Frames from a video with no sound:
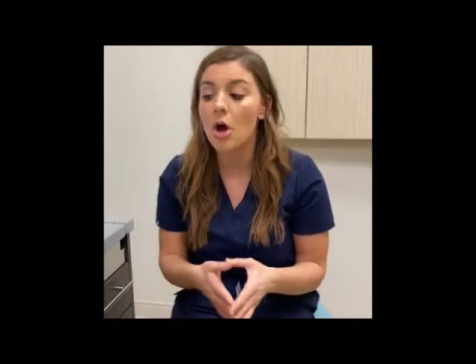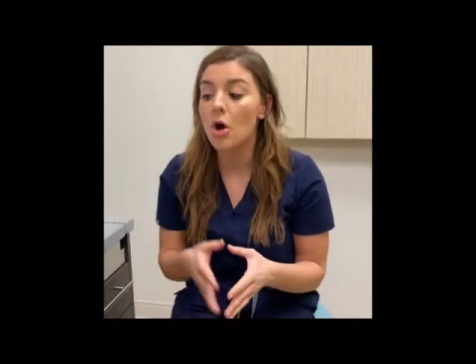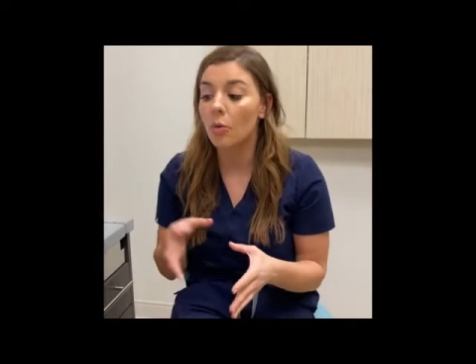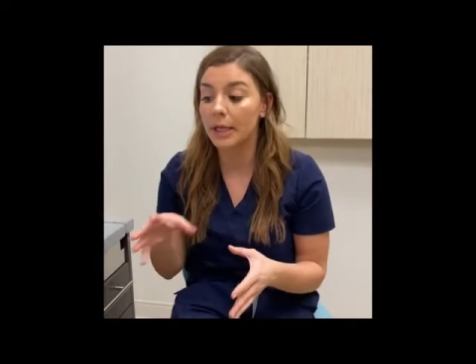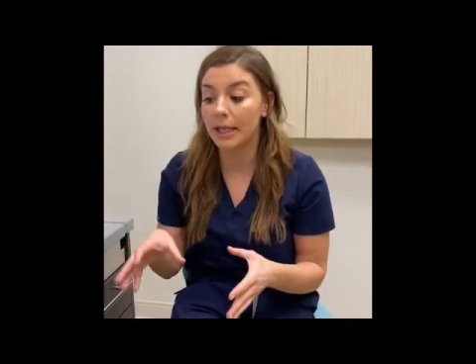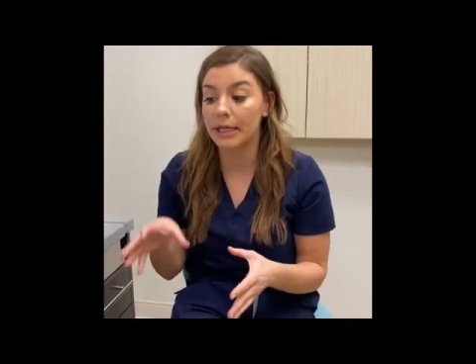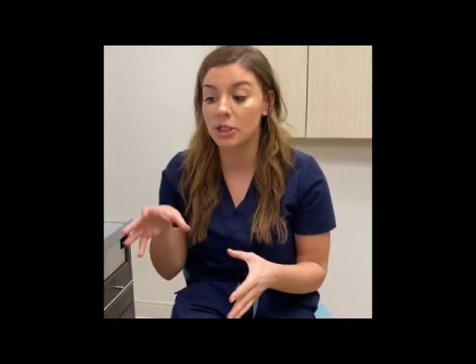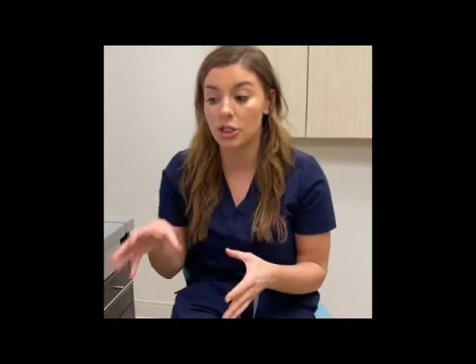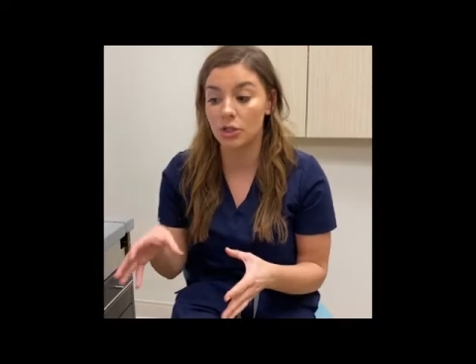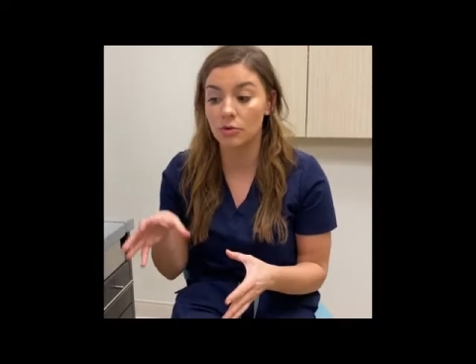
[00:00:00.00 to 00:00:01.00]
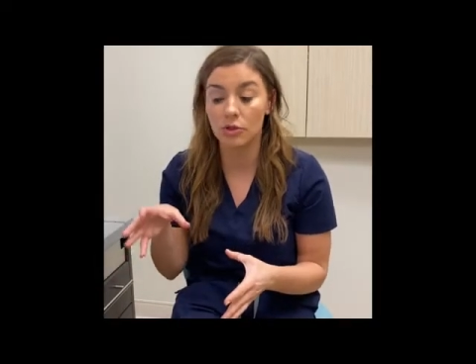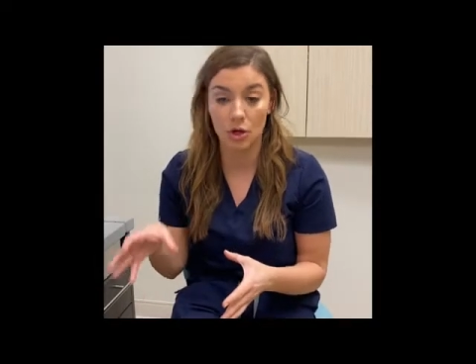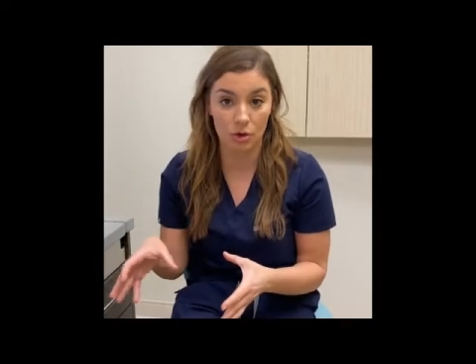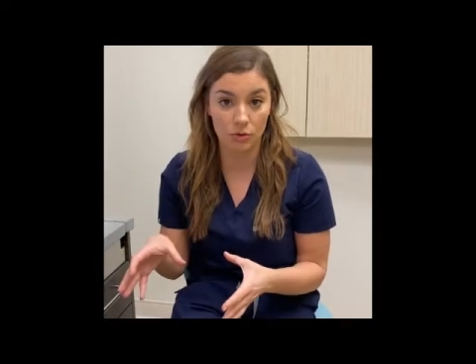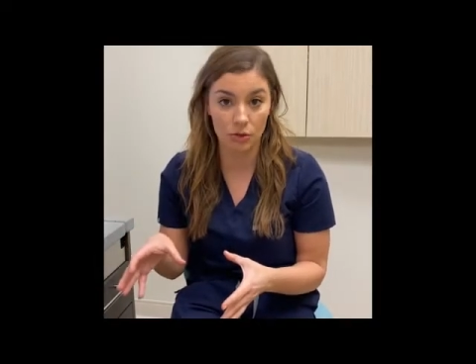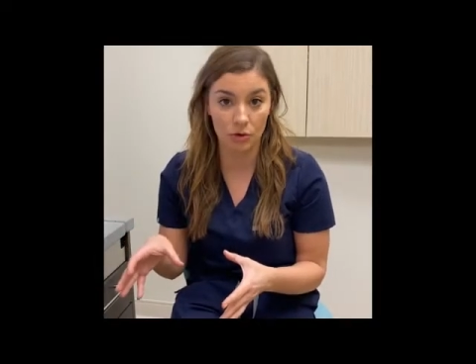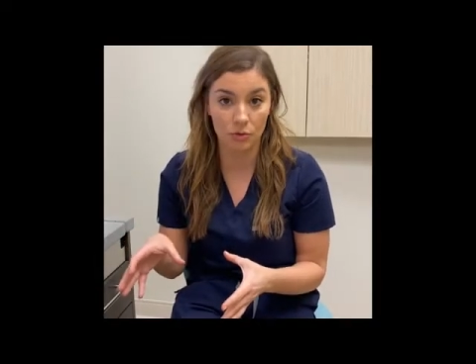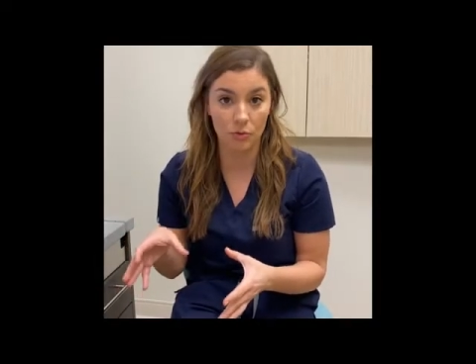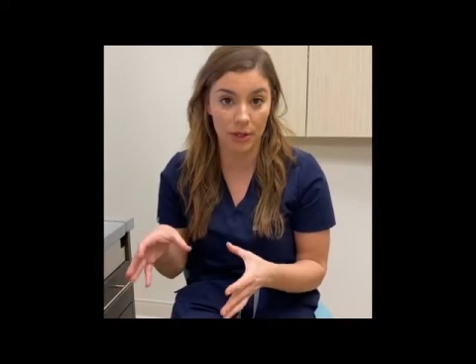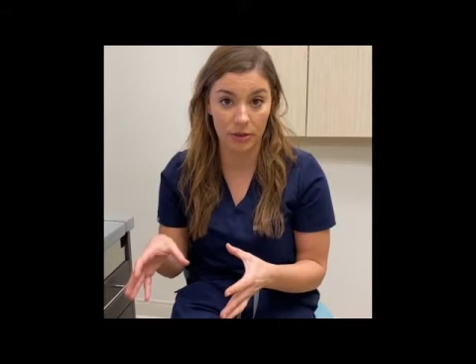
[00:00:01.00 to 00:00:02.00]
we like to use ozone
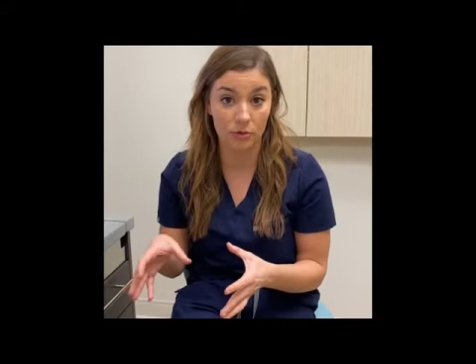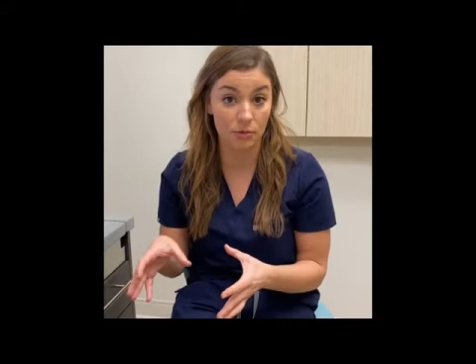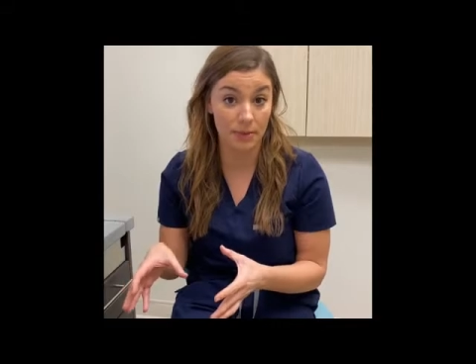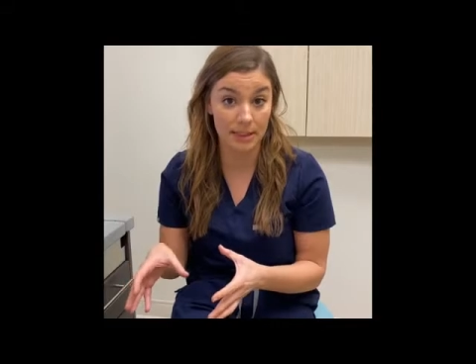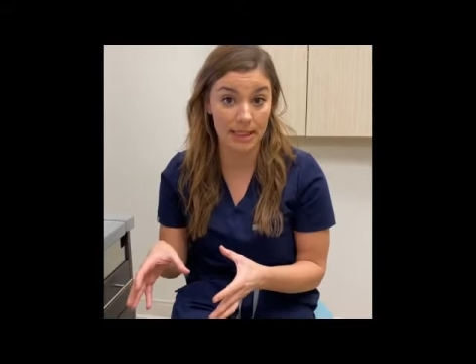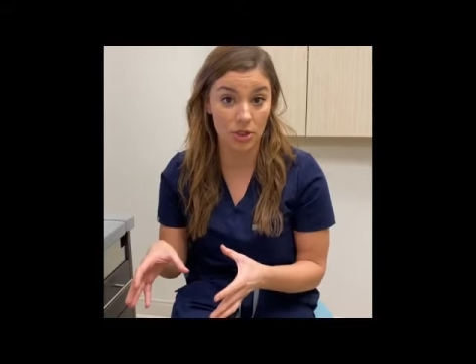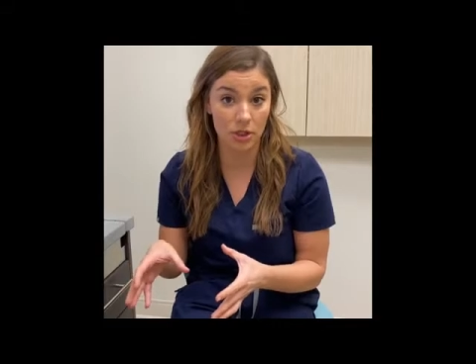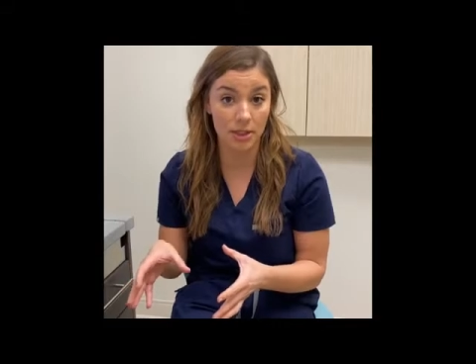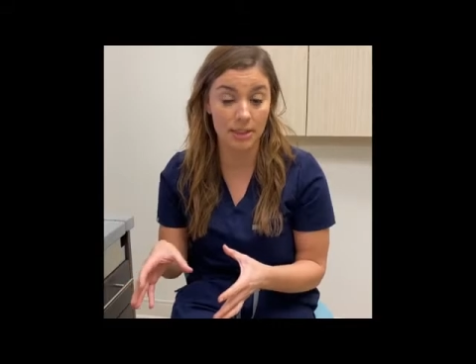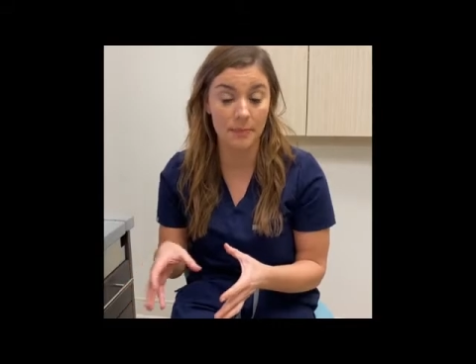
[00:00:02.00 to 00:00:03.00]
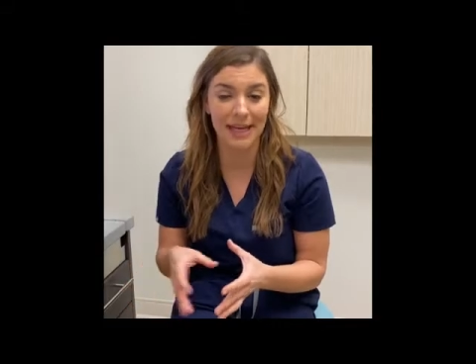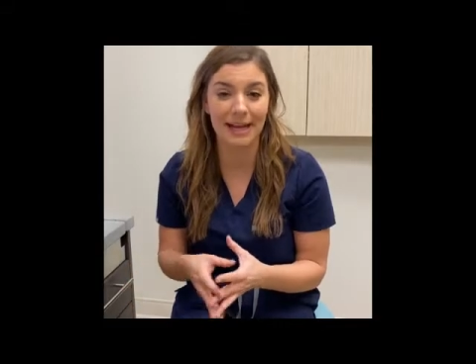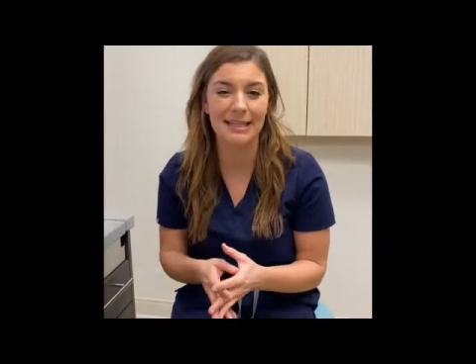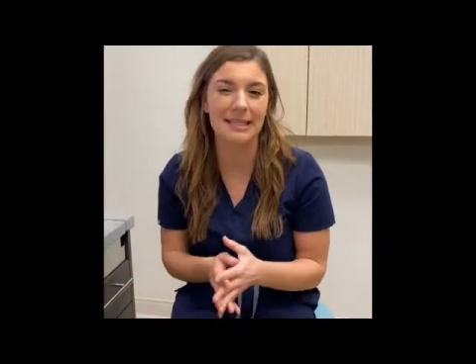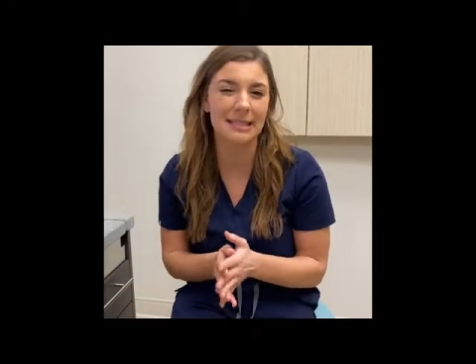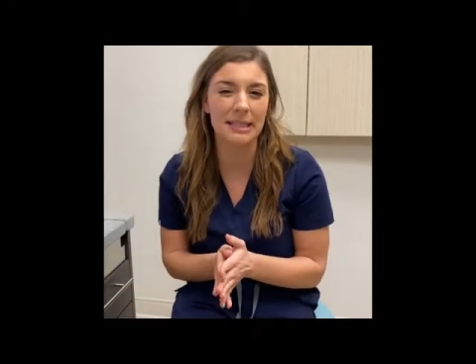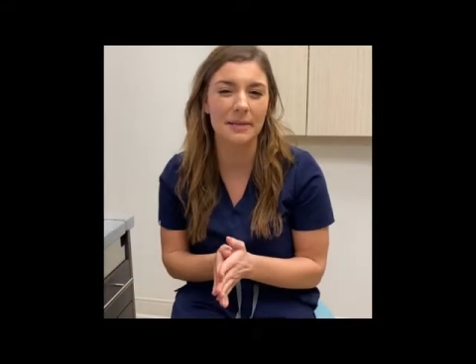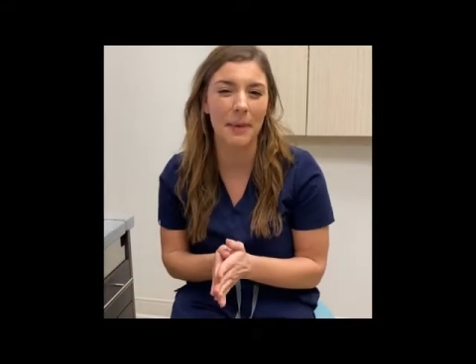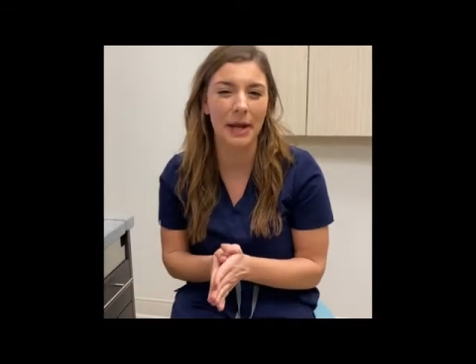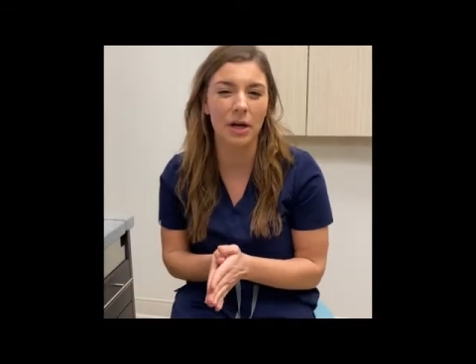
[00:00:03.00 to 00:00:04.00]
with those procedures because this is a
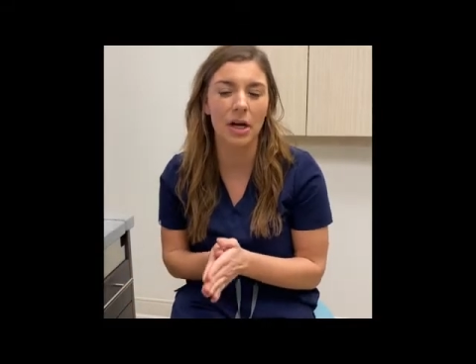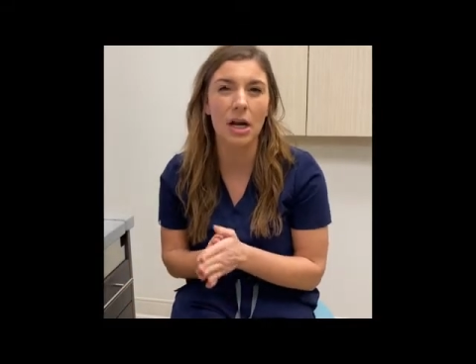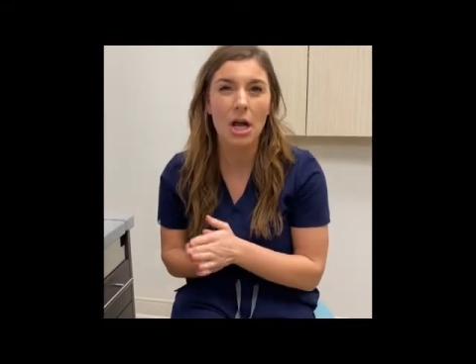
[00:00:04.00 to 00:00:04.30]
better